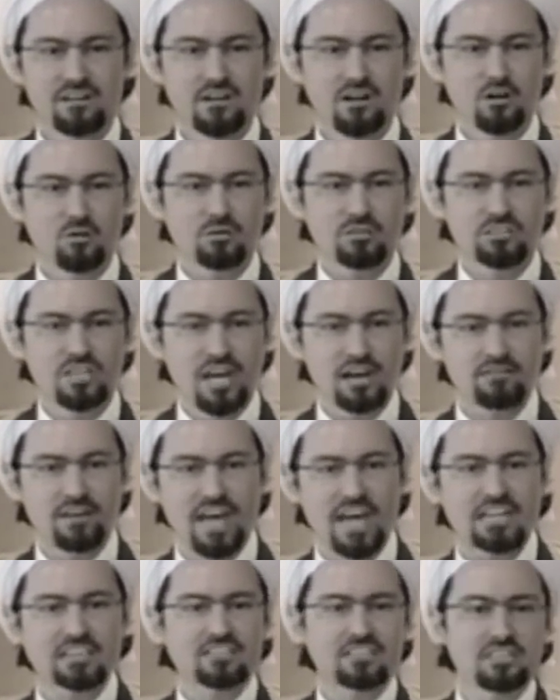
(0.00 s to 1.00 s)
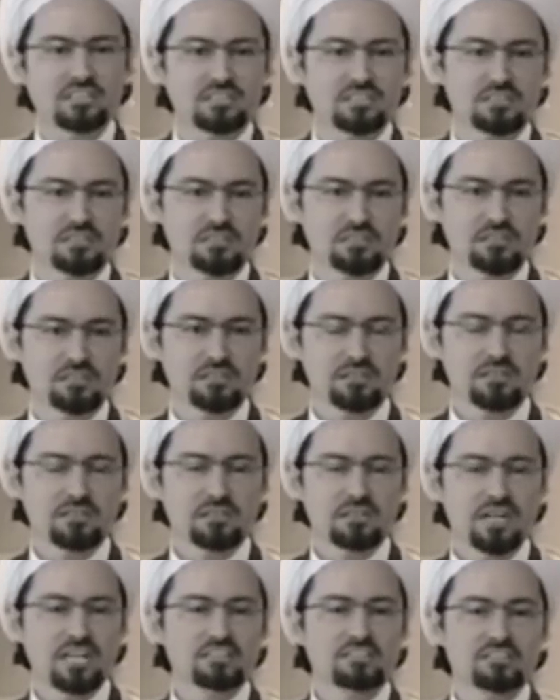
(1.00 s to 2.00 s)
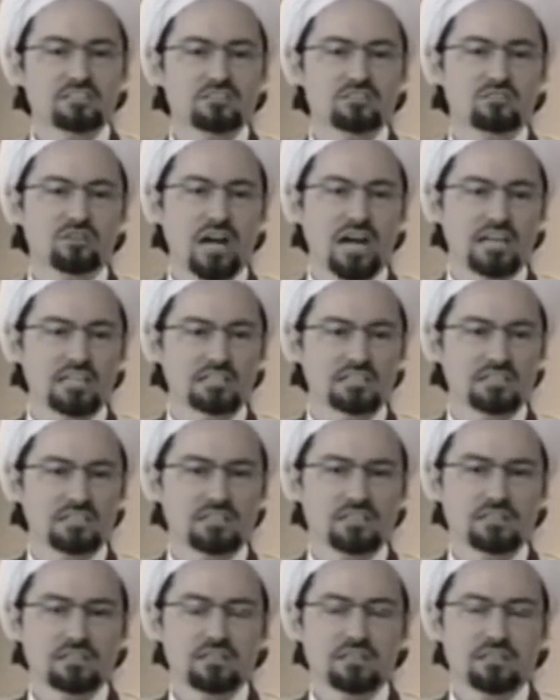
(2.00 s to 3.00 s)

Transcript: Always have exit strategy.